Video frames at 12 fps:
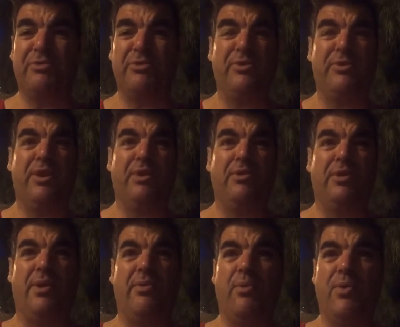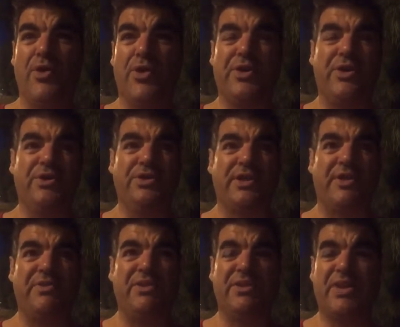I'm doing like work and just
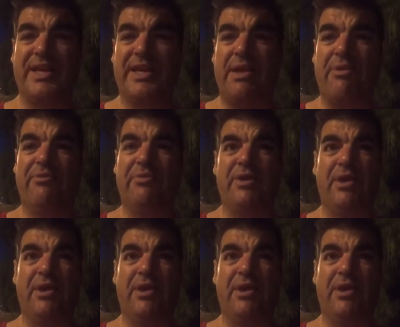having to take care of